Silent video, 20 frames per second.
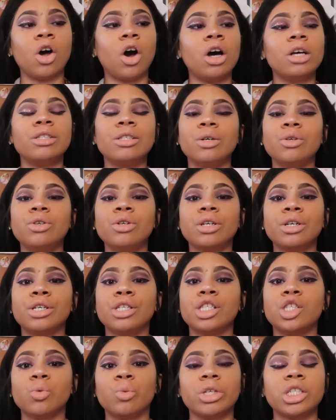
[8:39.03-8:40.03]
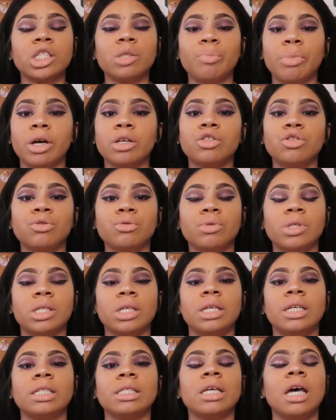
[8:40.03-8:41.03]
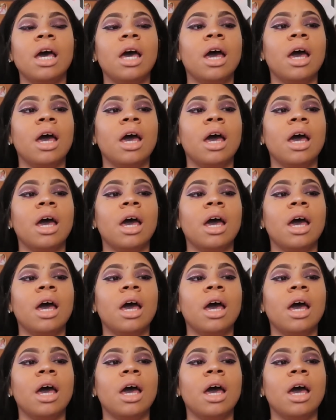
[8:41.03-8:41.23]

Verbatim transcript: also you could switch specialties.